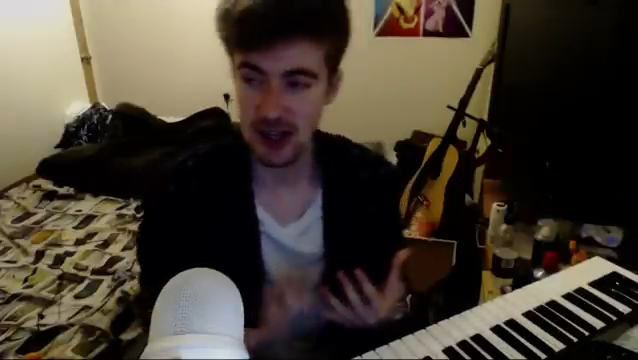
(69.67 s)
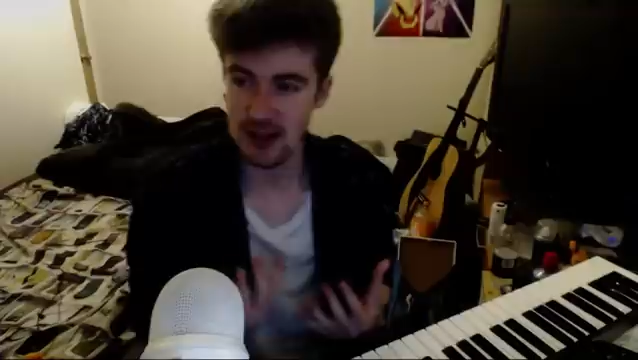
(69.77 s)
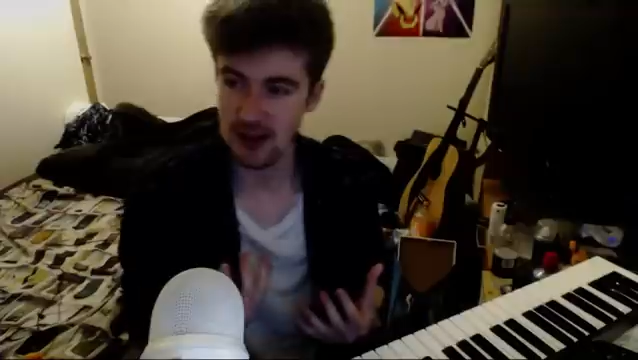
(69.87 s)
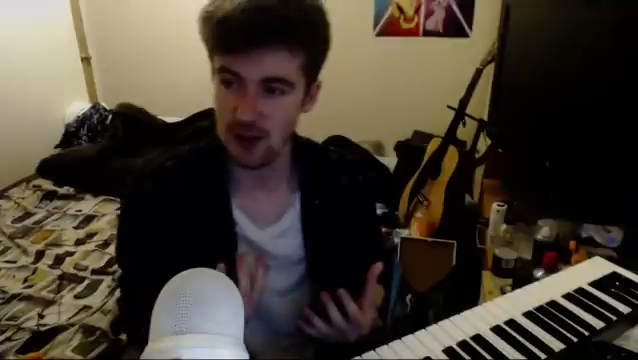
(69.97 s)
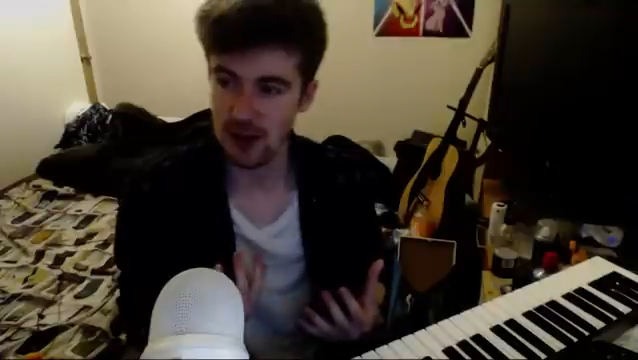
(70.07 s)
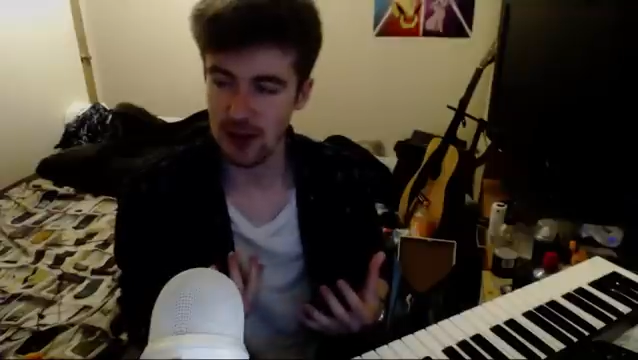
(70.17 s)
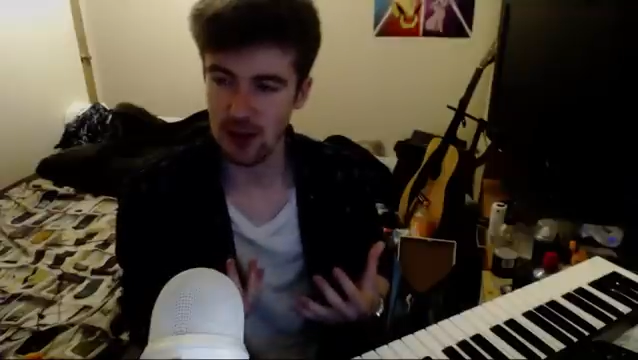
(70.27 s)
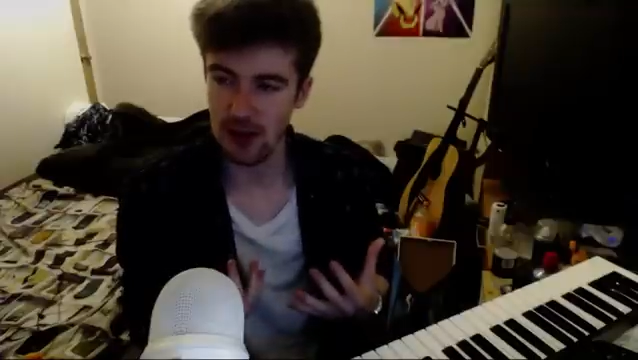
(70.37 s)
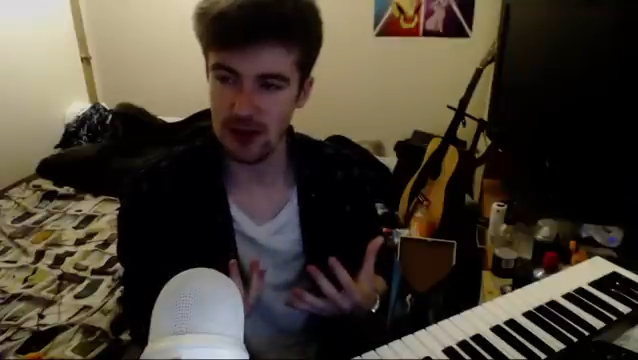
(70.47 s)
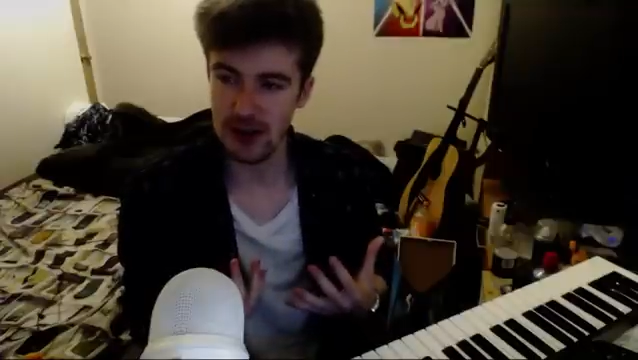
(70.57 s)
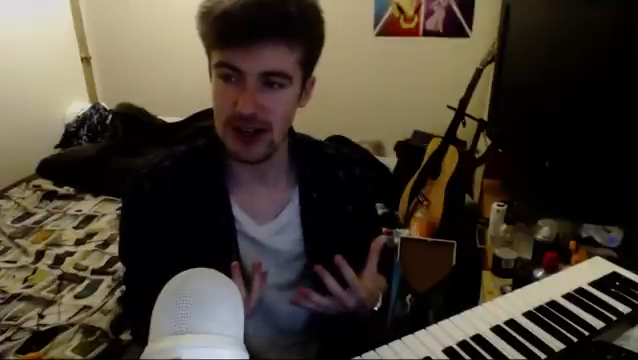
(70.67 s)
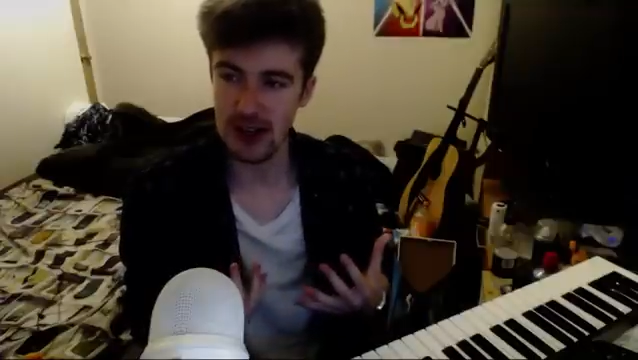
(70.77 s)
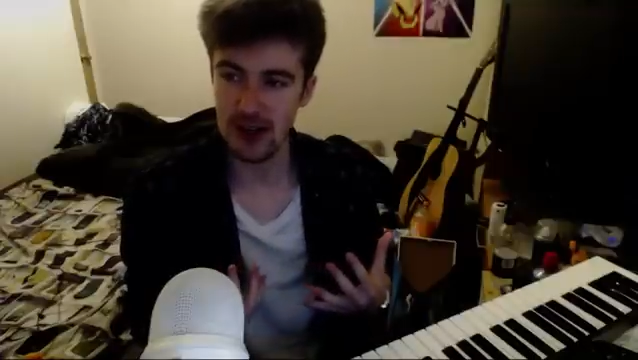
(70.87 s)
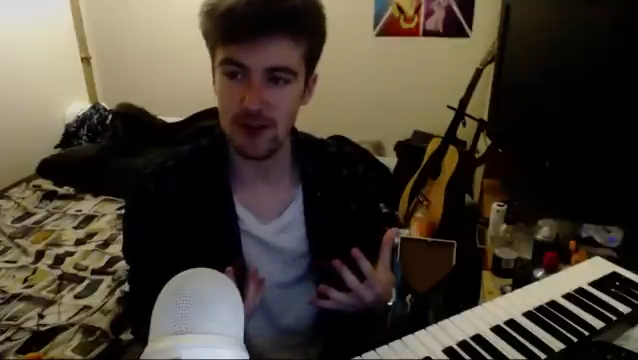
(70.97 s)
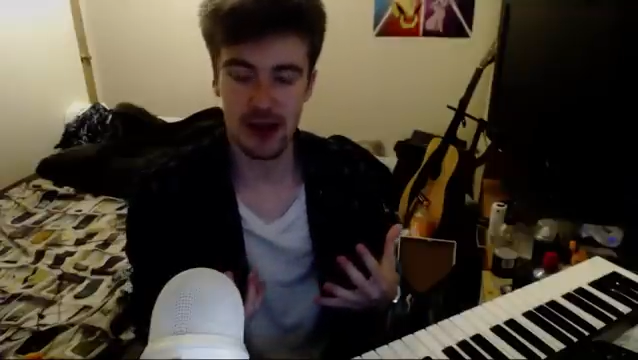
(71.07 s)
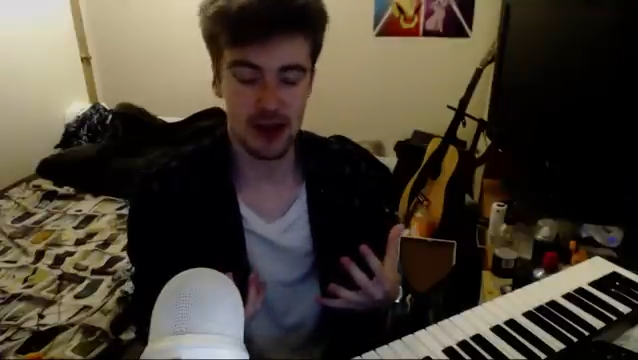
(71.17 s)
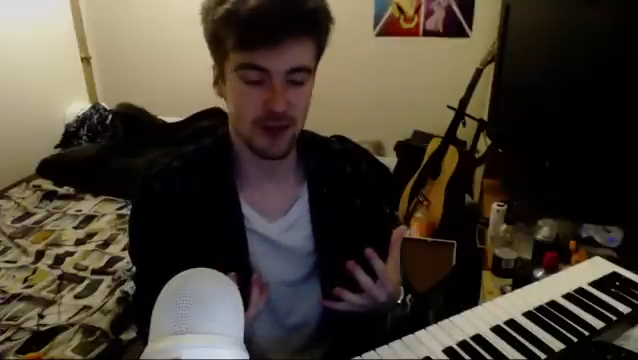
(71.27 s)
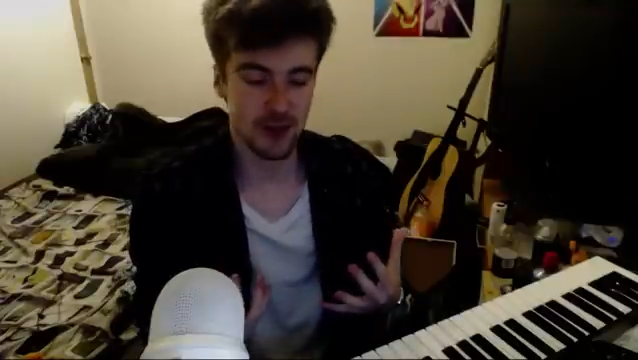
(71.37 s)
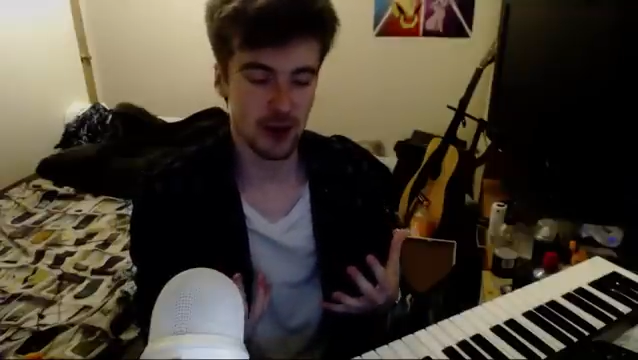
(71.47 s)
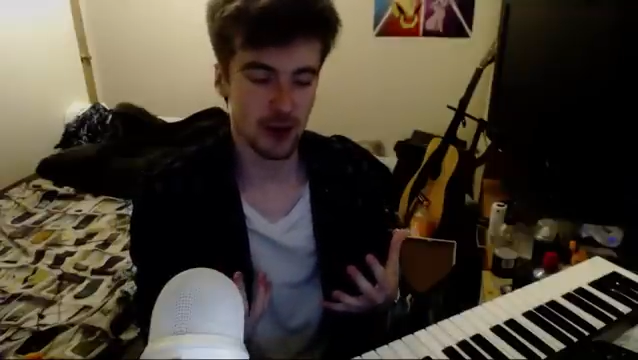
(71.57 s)
is that when I'm around an ENFP I
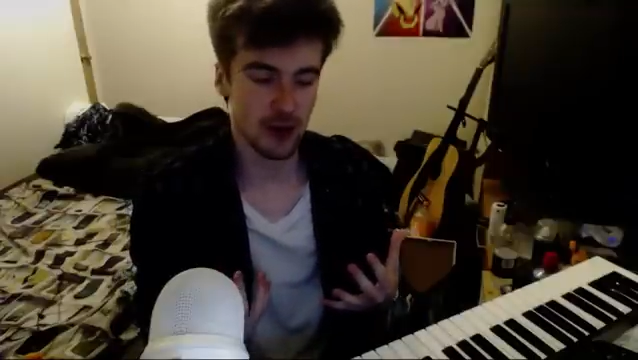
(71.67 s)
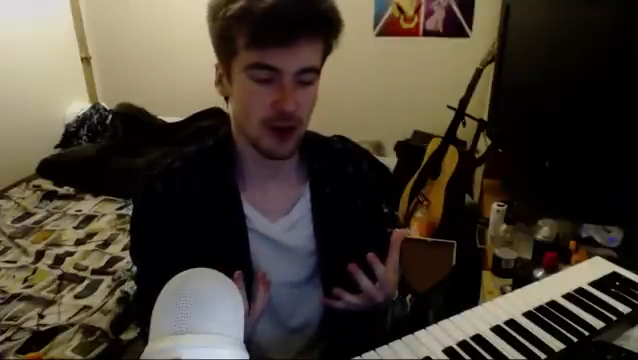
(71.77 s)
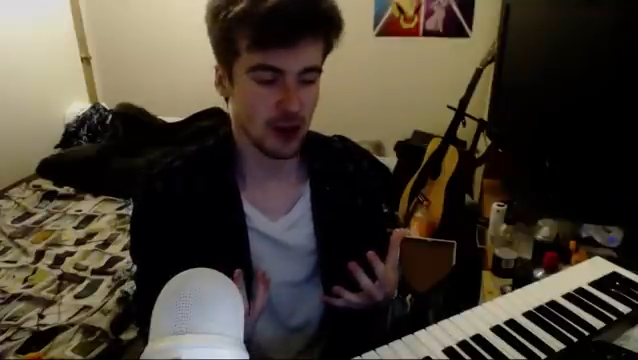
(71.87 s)
feel